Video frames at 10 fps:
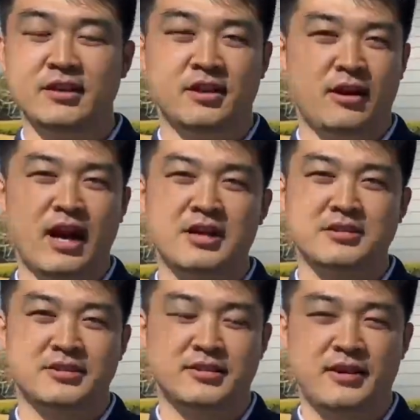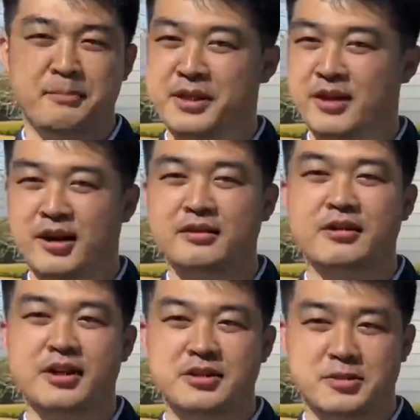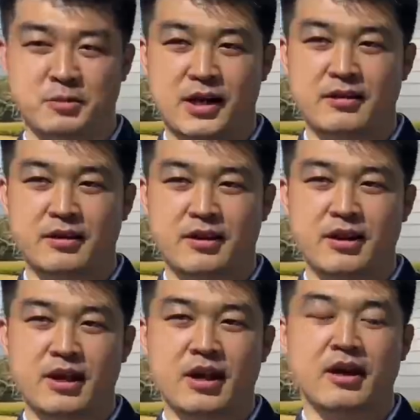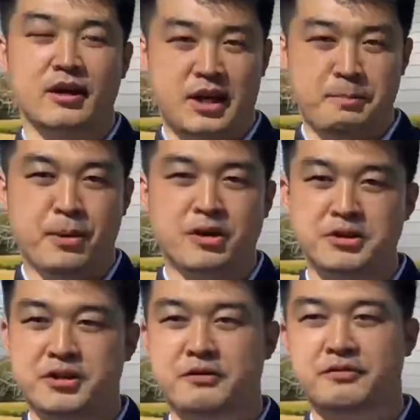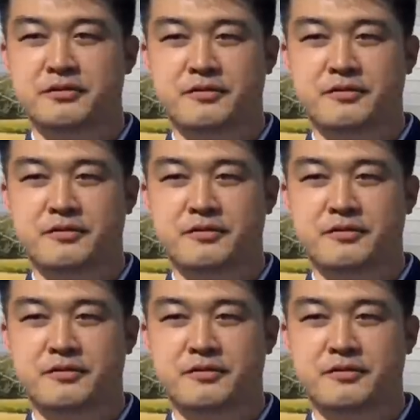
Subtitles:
The last, but not the least one, keep positive.